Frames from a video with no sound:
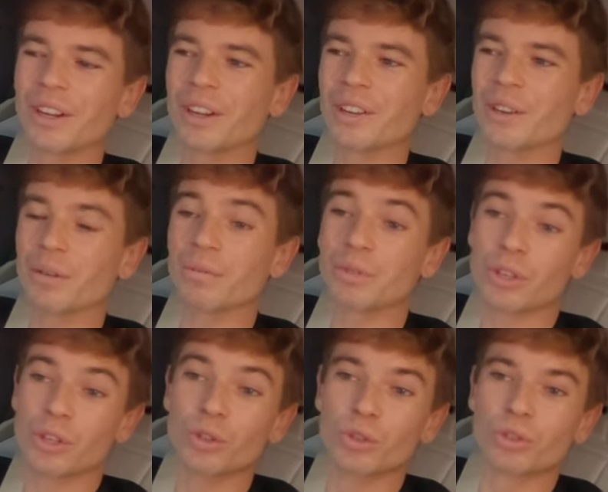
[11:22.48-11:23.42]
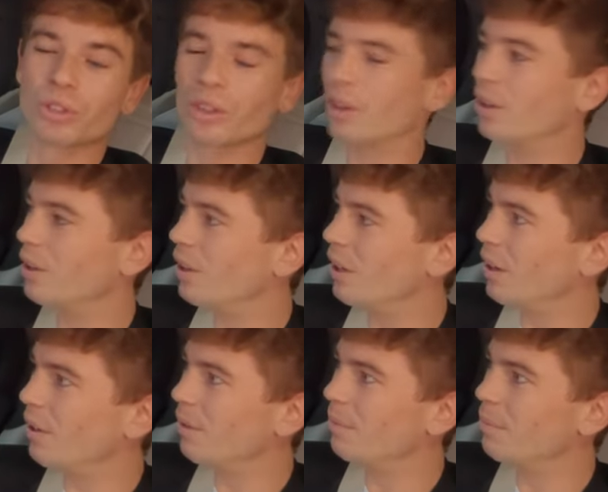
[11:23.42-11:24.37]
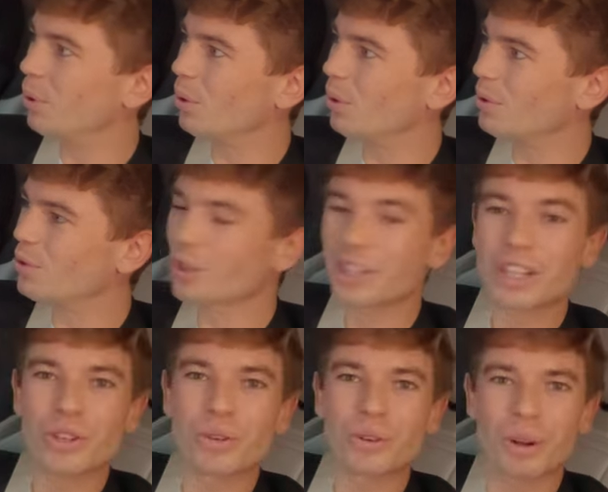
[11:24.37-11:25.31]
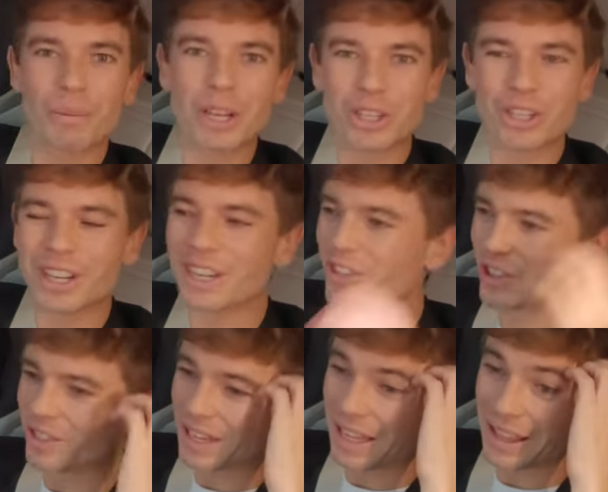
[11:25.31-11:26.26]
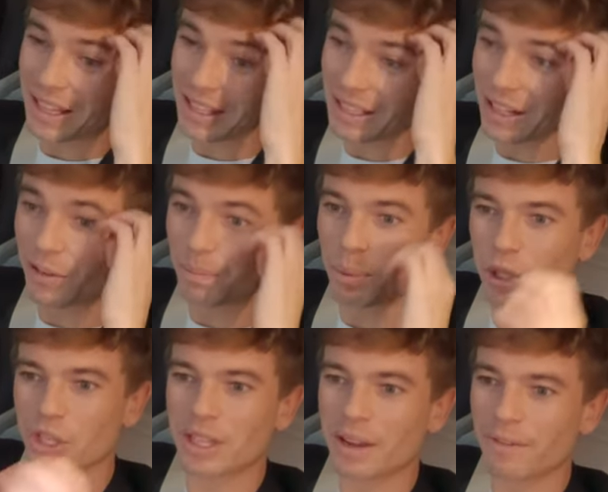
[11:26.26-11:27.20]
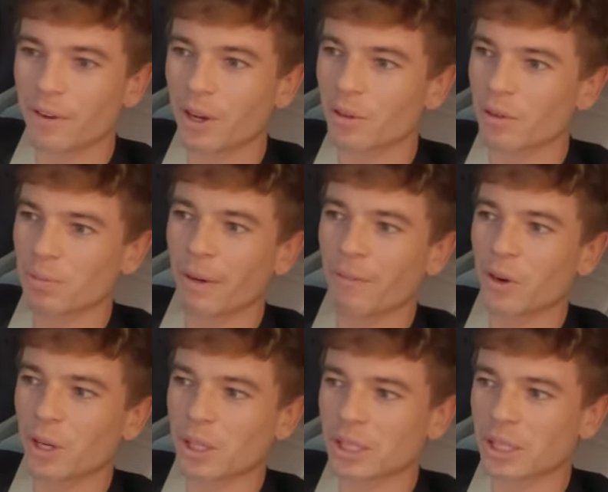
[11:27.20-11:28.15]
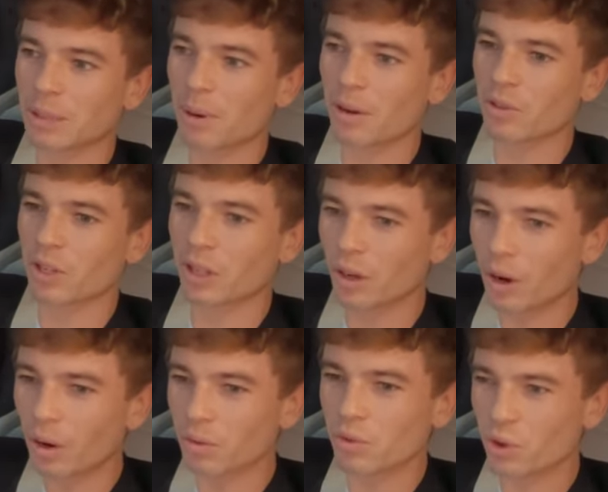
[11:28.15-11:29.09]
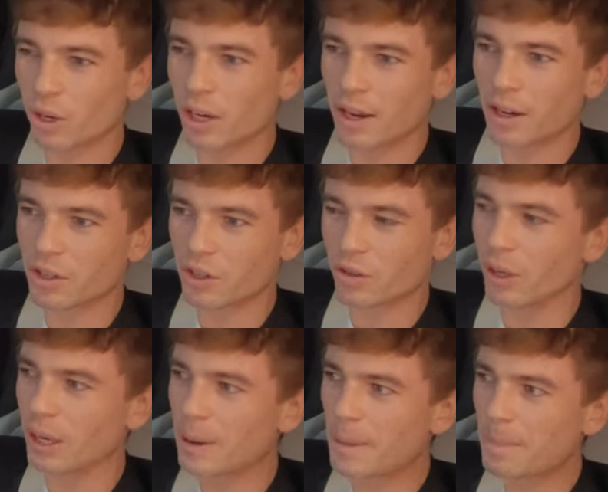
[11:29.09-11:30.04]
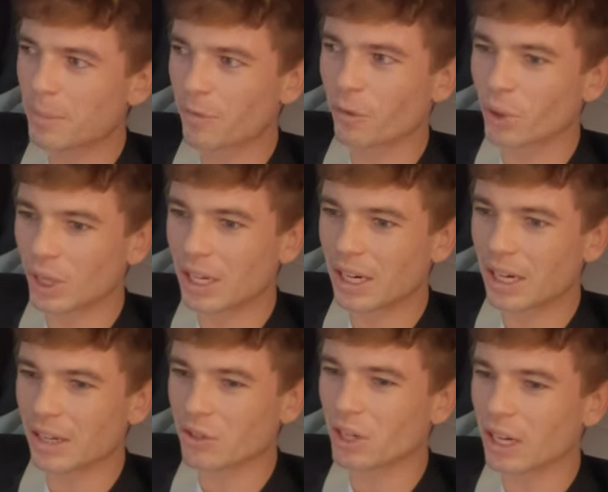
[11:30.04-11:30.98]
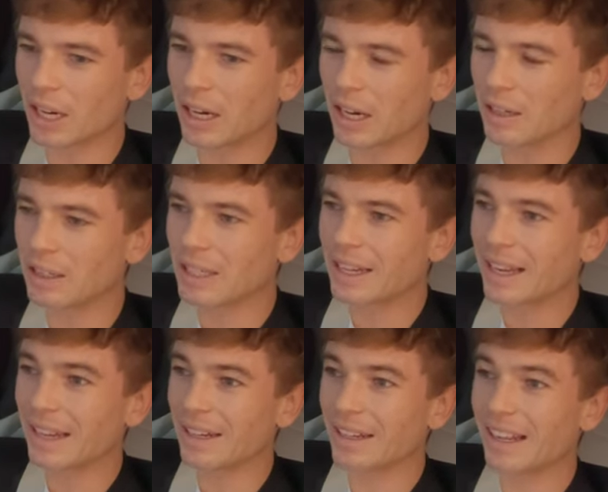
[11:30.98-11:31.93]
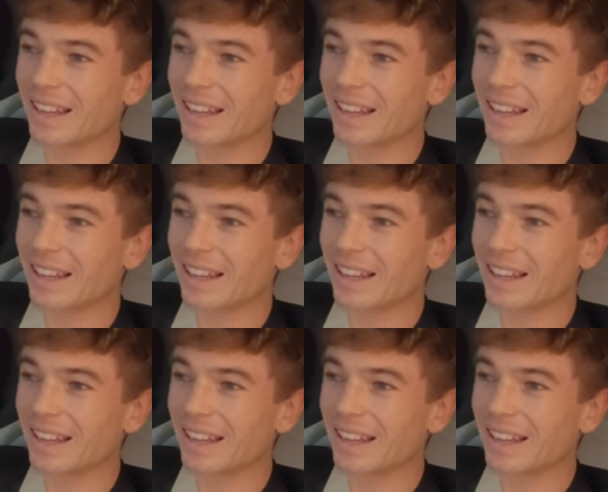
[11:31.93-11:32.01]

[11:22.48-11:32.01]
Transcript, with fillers: you know, used to uh, more traditional combustion engines. And this kind of pushes that further. It's my first experience in an ultra luxury, fully electric car. And